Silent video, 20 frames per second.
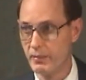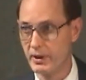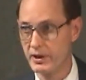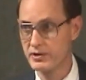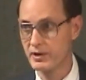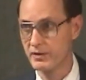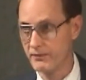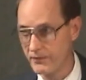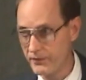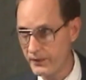
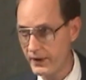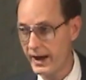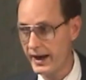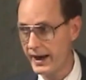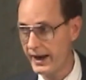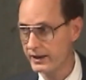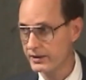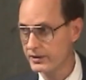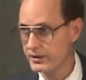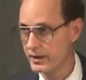but is in
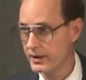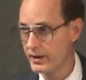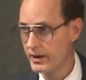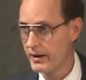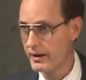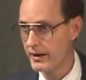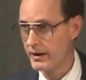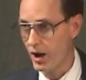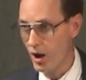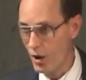fact
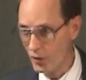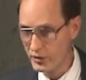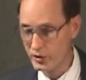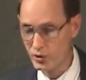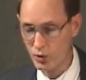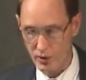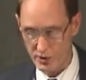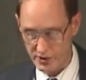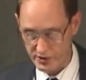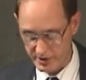on
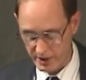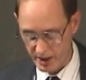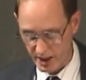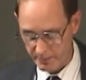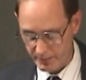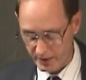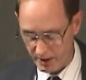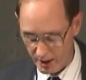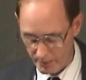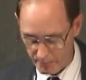the
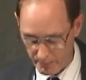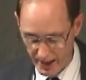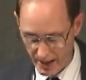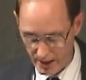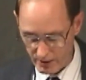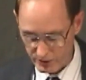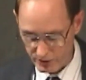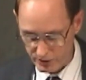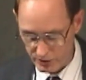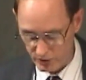doorstep,
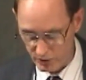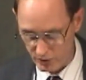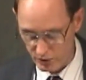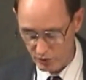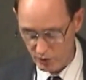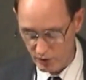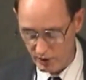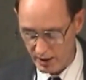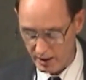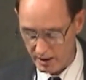about
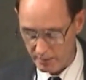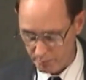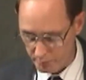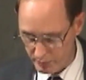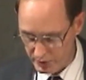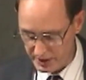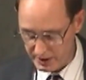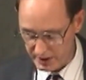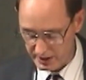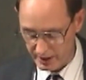to
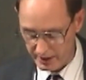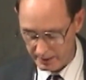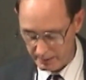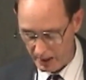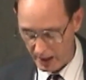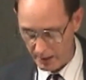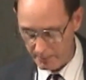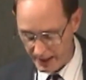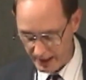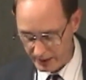be
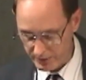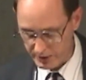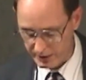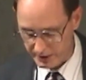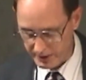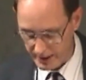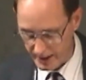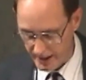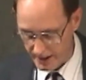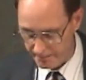and
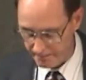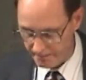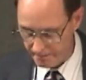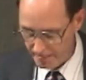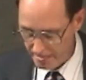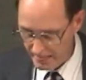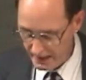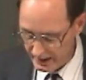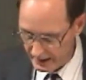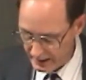about to come.